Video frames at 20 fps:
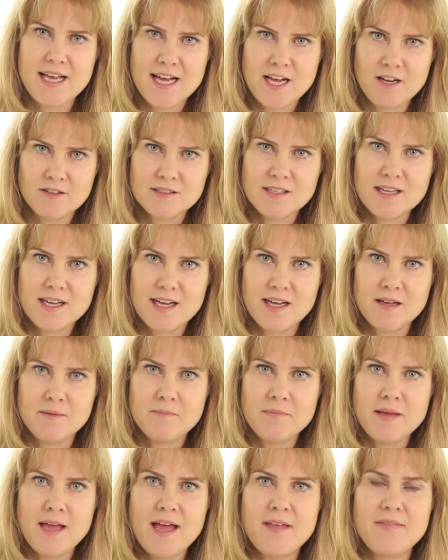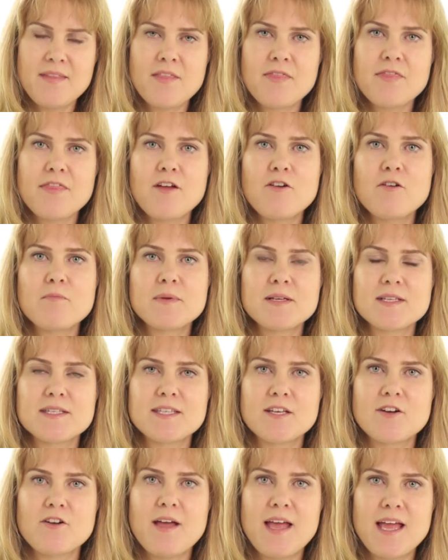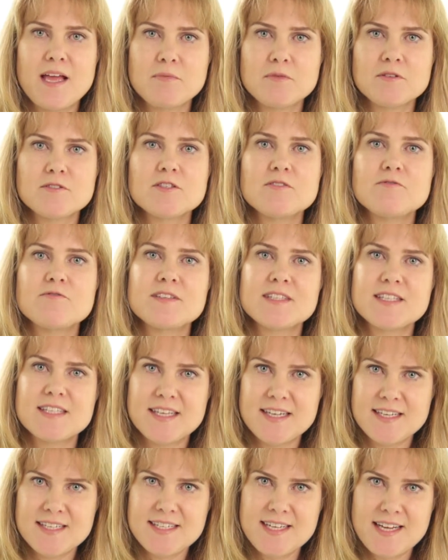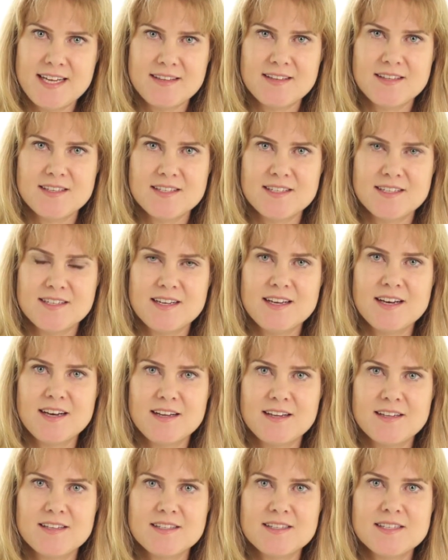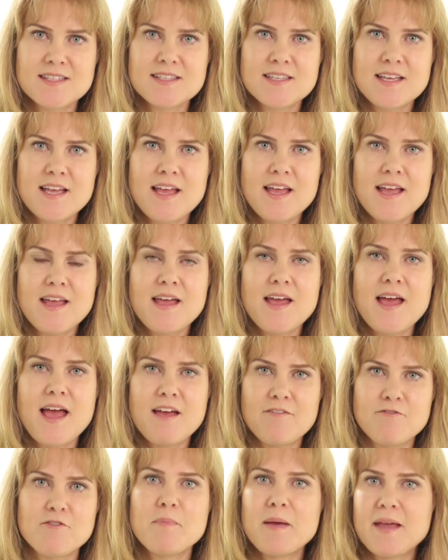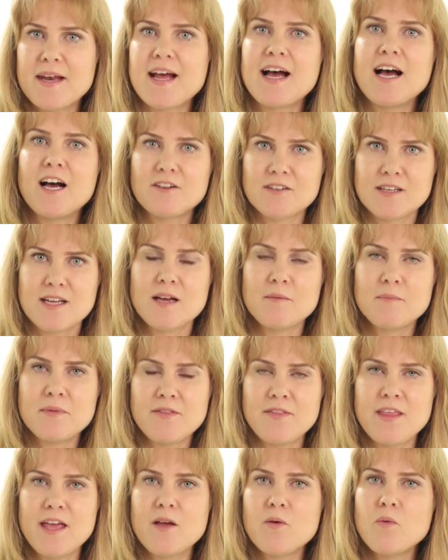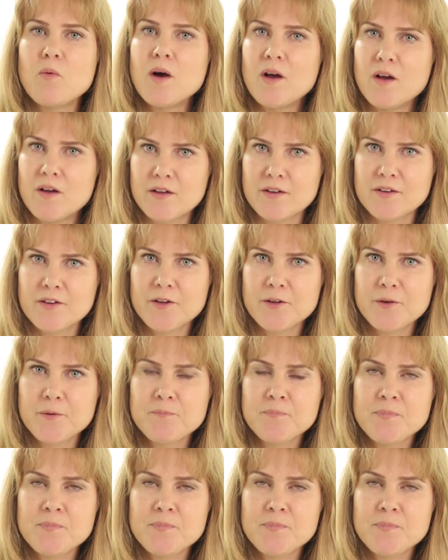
outcome, and that therapists that are able to facilitate this in clients have a better outcome in their work.